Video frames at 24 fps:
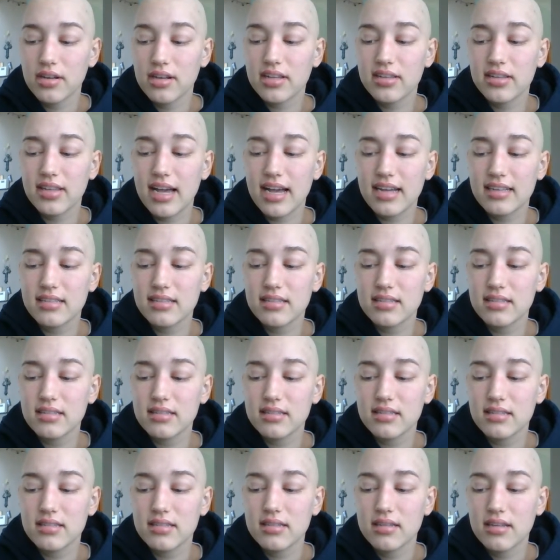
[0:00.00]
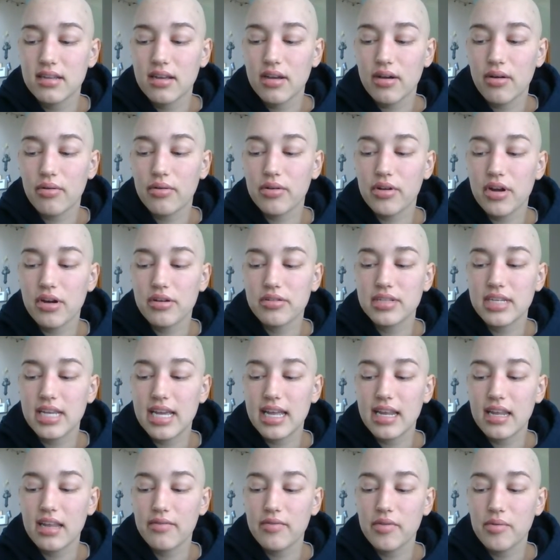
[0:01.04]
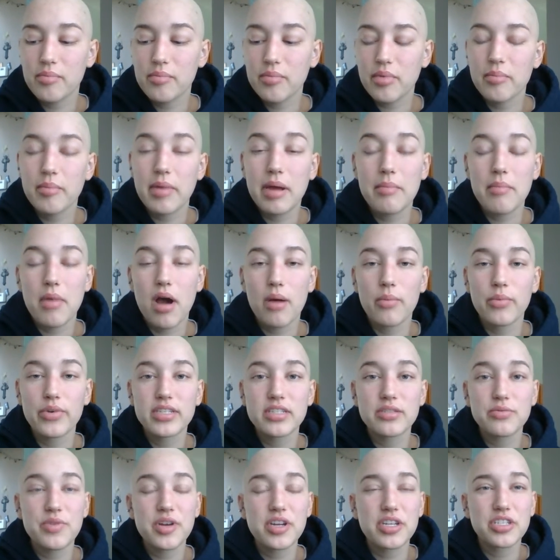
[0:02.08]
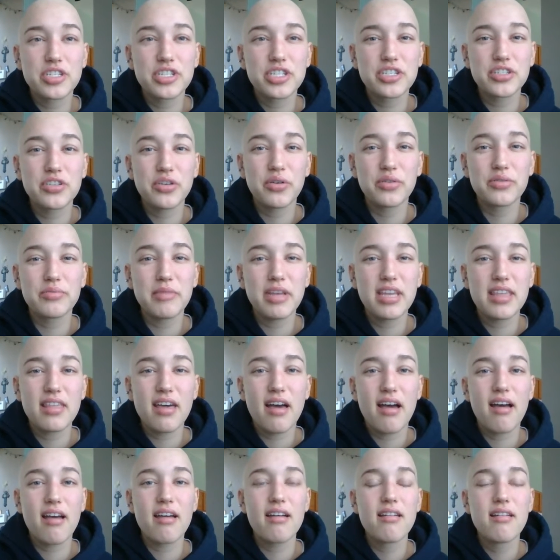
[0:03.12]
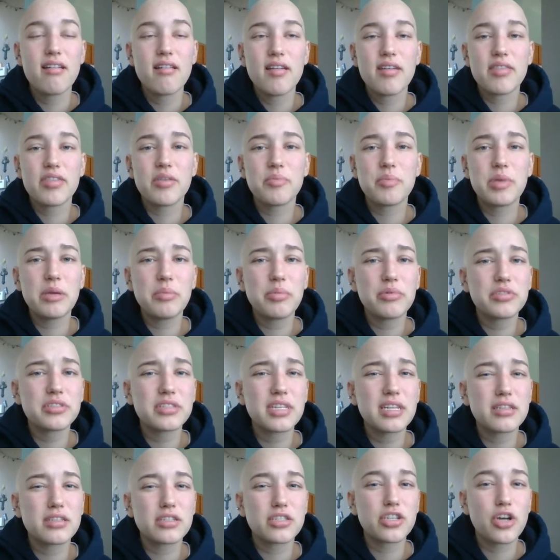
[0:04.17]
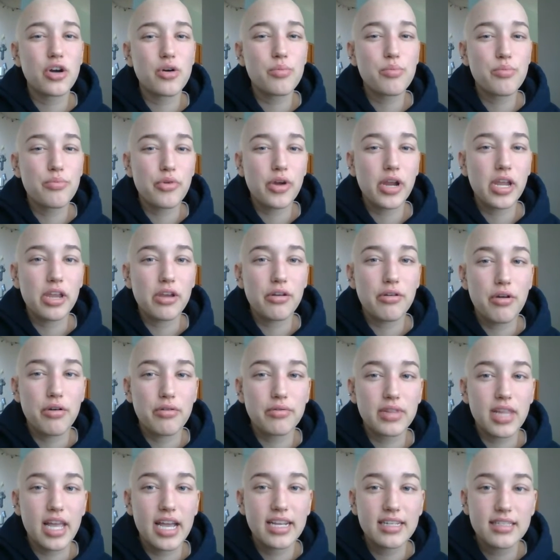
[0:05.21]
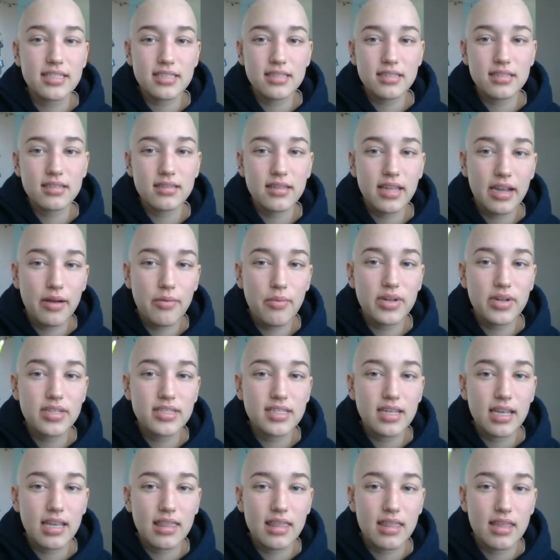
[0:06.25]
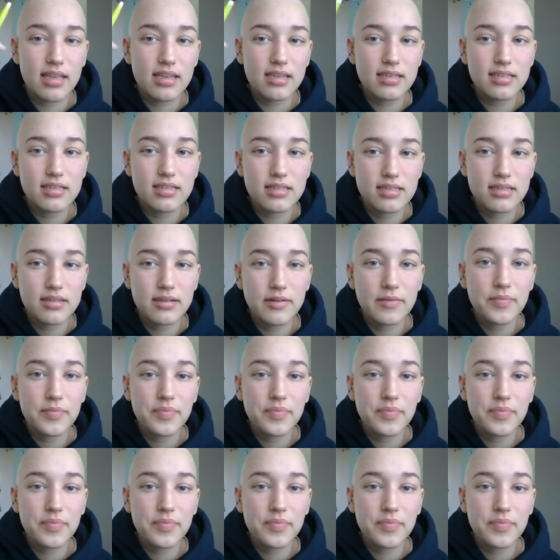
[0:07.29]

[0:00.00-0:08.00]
classes or go to any of them, but my mom went to one and she told me that the people said don't bring your own lights, like ones like this.